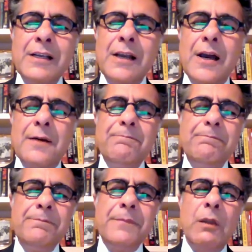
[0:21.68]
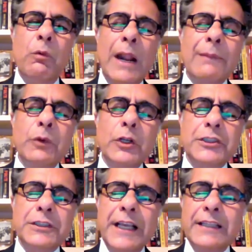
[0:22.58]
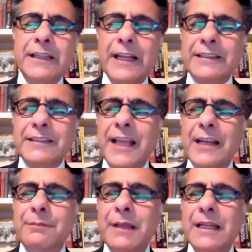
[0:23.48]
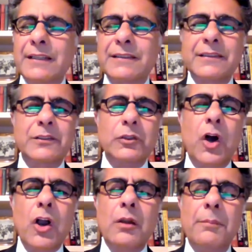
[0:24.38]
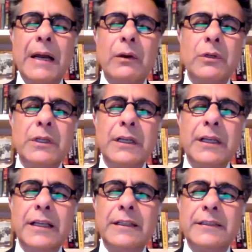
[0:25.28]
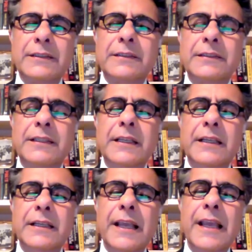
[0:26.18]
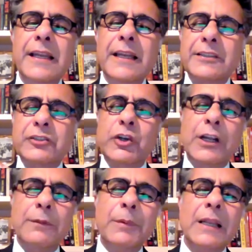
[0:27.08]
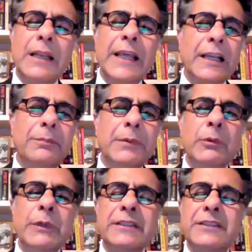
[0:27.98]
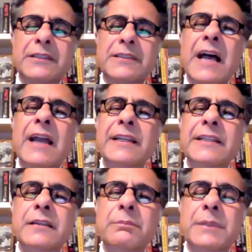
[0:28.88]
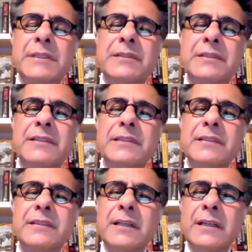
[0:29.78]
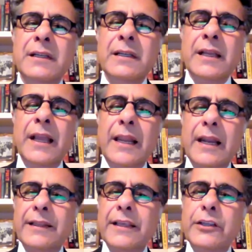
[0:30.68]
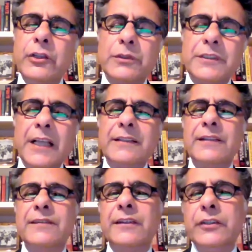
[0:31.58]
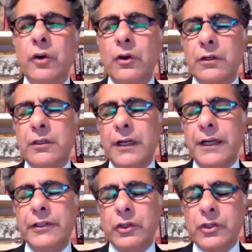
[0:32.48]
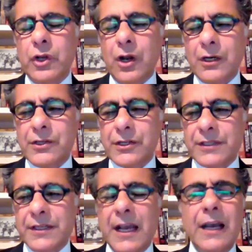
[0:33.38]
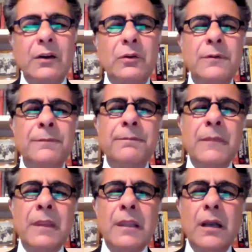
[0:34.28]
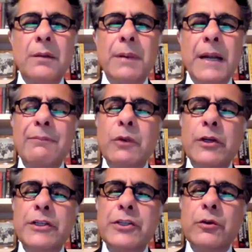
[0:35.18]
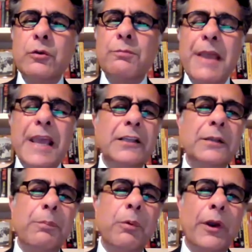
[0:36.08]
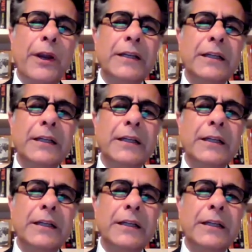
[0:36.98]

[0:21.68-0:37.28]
What I'm going to take the next 10 minutes to talk about is the inextricable link between society and business. And I think you said this in your talk just now, but I'm going to make the point